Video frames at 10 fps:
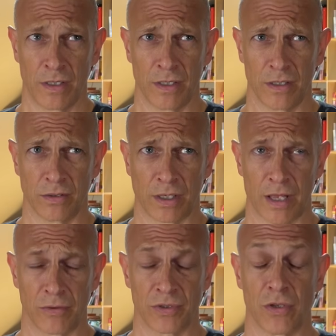oh
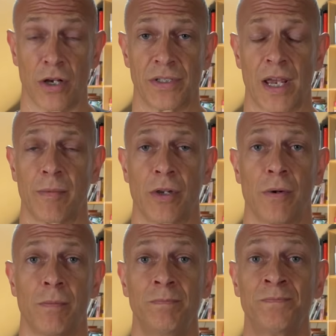God, it was a long time
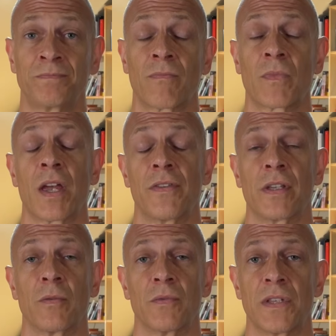ago. I
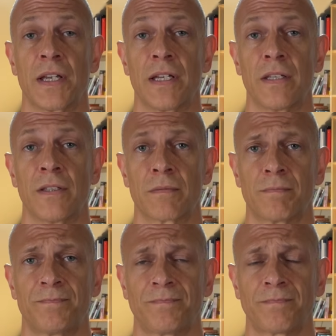think it was the 80s.
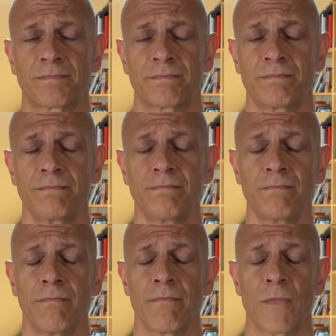
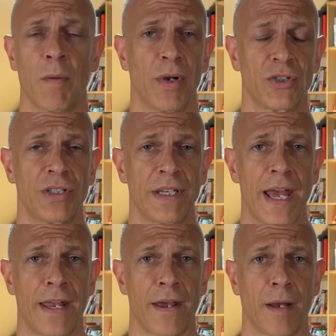But she
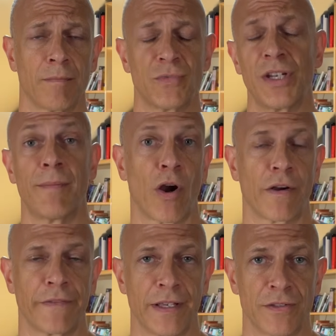had
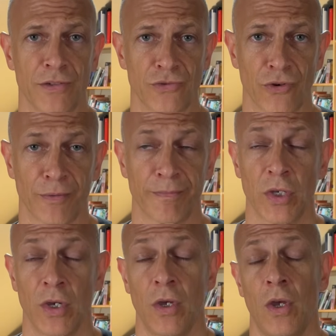Marfan syndrome.
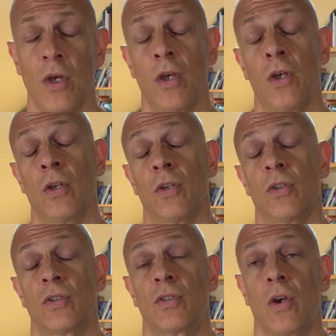
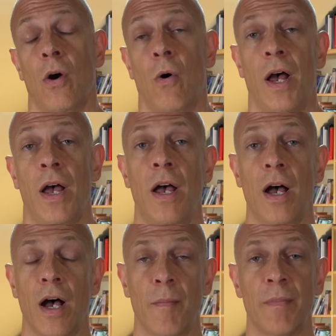So
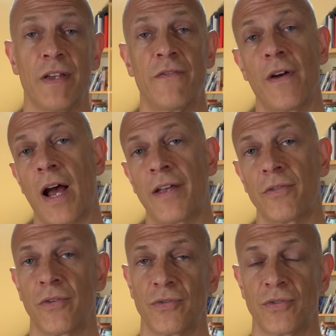if either
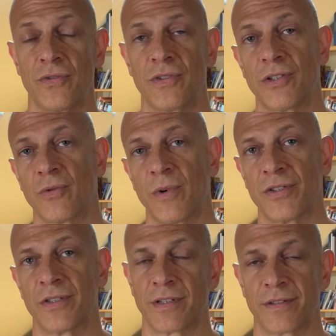of those two
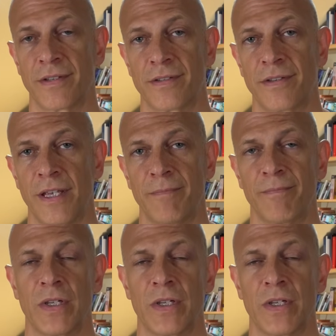situations exist, then